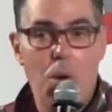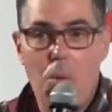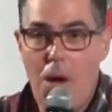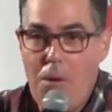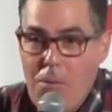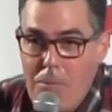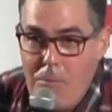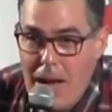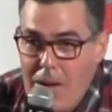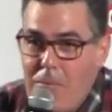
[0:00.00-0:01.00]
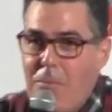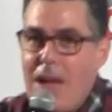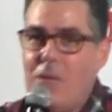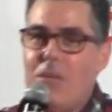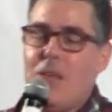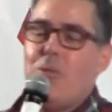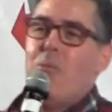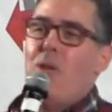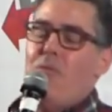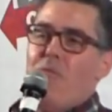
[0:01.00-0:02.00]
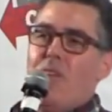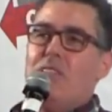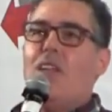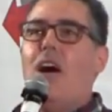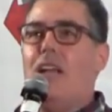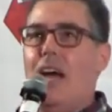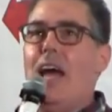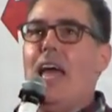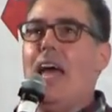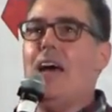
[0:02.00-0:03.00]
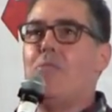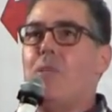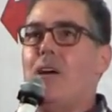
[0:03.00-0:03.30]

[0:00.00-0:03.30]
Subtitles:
Well, my first thought I had